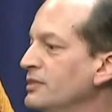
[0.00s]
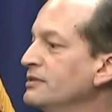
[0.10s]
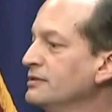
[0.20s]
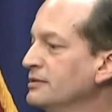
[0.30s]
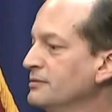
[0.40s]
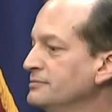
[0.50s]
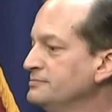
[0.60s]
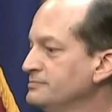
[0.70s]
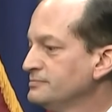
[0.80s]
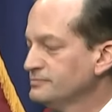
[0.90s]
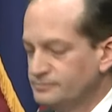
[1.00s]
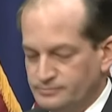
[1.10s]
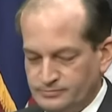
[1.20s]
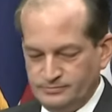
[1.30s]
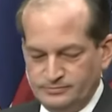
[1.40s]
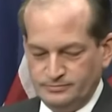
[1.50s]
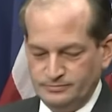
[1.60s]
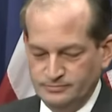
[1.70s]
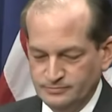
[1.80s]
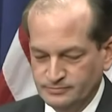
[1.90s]
How would you describe your
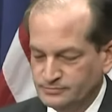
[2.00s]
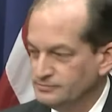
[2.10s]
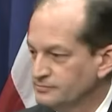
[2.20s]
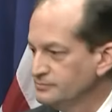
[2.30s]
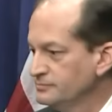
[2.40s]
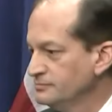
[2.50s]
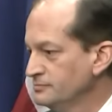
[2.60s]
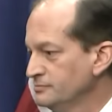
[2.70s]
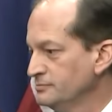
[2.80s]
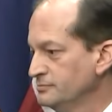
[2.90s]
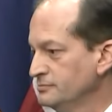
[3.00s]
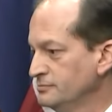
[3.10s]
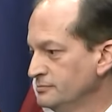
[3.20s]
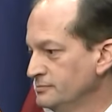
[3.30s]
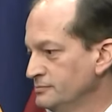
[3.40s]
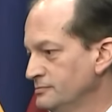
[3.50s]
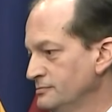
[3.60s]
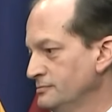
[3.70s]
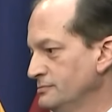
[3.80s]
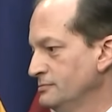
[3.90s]
relationship with the president?
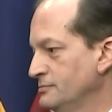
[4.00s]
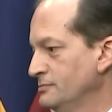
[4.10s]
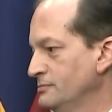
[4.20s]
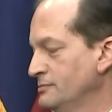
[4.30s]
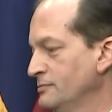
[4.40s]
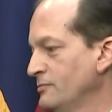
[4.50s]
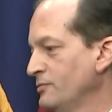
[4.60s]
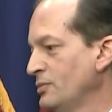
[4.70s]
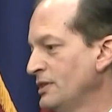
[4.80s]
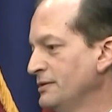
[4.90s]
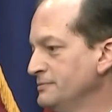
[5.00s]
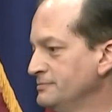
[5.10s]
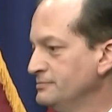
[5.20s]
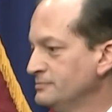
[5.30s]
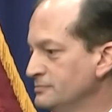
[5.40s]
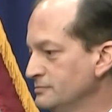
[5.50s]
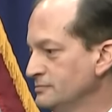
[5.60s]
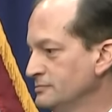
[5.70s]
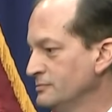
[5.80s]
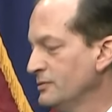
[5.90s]
The news, the cycle here with
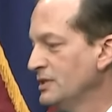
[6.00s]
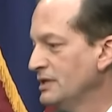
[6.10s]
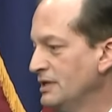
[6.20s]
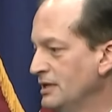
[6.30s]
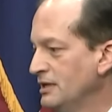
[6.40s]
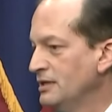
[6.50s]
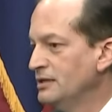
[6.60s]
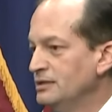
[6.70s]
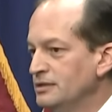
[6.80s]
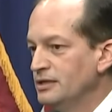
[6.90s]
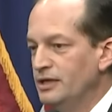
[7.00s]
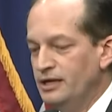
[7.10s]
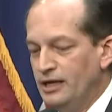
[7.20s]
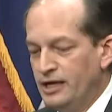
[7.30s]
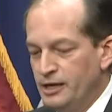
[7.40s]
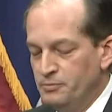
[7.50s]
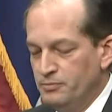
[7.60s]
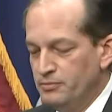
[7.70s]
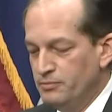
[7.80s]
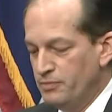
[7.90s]
Epstein is changing that.
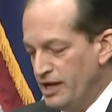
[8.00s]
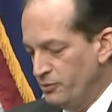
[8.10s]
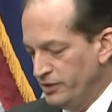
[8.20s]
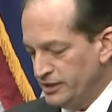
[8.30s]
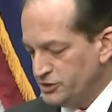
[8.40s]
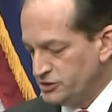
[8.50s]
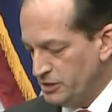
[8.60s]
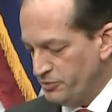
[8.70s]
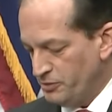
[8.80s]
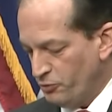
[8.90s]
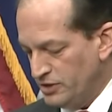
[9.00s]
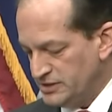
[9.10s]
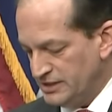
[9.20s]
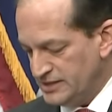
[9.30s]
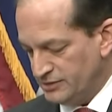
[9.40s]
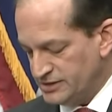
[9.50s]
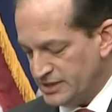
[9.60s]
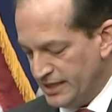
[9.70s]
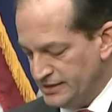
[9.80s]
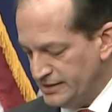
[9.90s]
My relationship with the president's
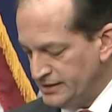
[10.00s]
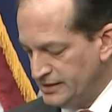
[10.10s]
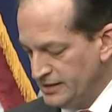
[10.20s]
outstanding.